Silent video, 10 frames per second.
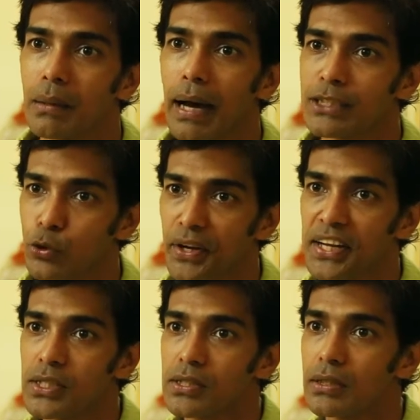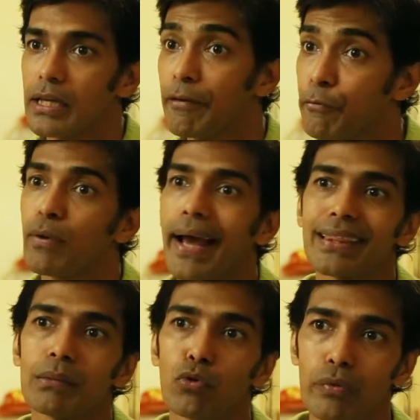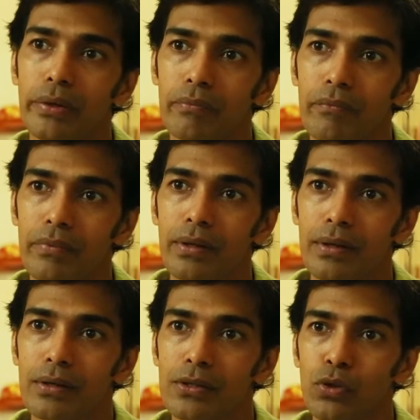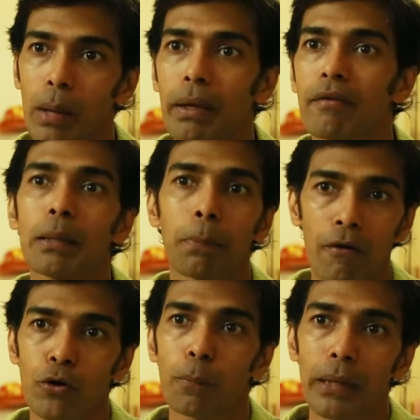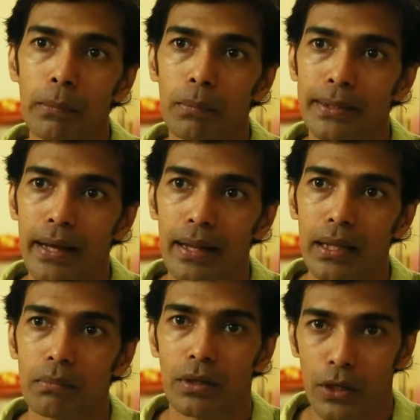as donations if you like the movie. So I'm giving the power to people by telling them,